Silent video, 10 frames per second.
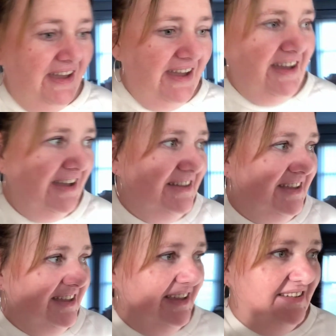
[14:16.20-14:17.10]
And
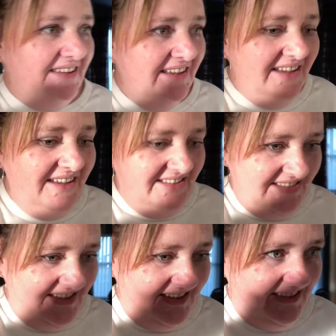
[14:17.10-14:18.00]
then
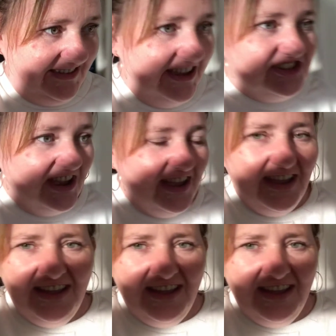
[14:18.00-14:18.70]
the kitchen.